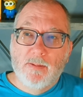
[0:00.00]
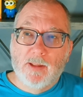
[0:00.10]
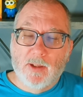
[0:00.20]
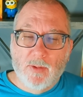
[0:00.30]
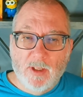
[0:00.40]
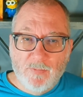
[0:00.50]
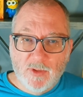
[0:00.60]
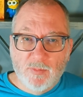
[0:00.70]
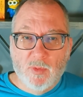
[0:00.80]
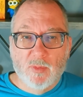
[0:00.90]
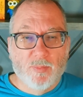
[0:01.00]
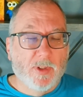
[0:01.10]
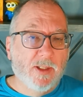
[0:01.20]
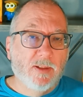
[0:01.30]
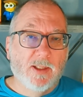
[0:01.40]
they go to have their smoke
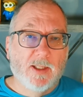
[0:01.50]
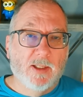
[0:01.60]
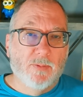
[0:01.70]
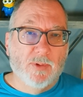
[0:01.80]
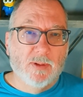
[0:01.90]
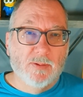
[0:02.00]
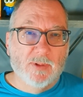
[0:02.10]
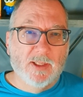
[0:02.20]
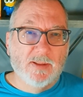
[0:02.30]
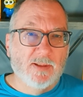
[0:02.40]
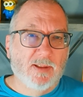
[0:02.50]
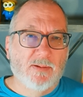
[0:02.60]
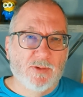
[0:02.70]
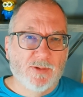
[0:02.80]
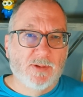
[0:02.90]
break, and they kind of realize that
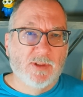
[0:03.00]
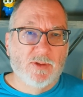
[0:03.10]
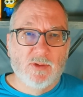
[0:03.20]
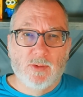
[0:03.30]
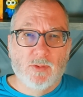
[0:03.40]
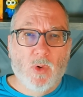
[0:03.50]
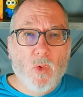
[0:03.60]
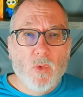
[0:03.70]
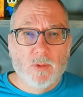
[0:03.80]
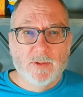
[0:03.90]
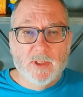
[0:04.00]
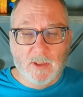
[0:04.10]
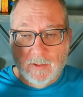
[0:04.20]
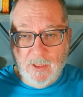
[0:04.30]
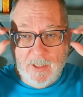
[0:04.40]
there's this new hole
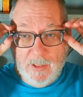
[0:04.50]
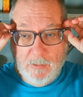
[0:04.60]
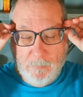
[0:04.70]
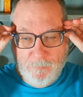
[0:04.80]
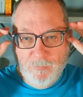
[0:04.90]
dug, and